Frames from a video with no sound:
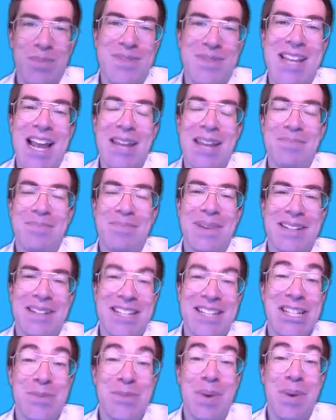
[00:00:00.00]
I'm
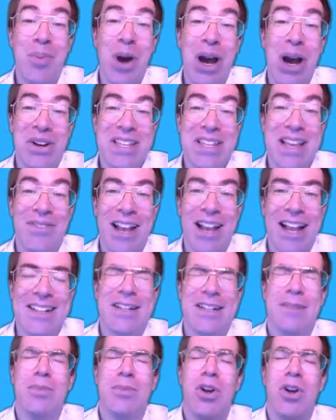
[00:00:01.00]
teaching people how to
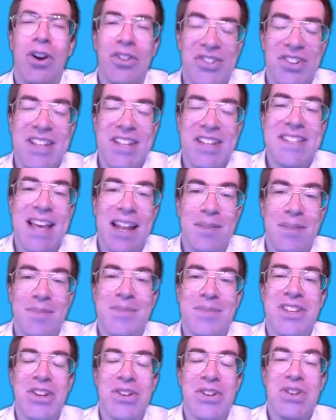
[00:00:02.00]
navigate, I constantly tell
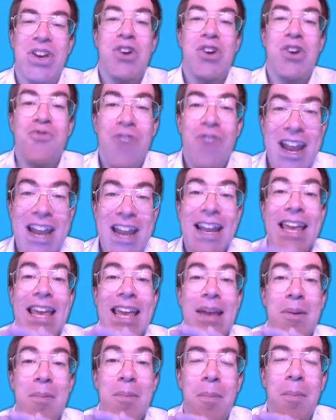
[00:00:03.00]
them to use
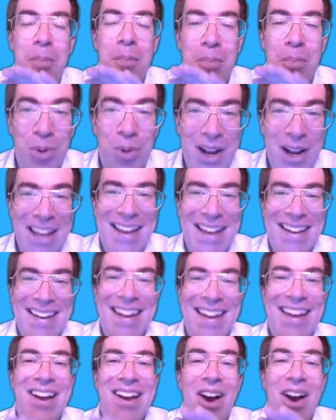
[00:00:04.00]
really
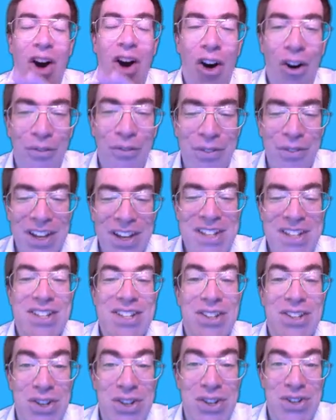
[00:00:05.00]
brilliant,
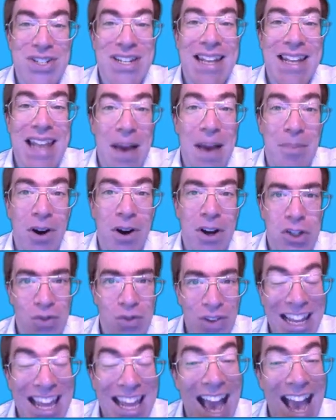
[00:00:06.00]
obvious, good landmarks.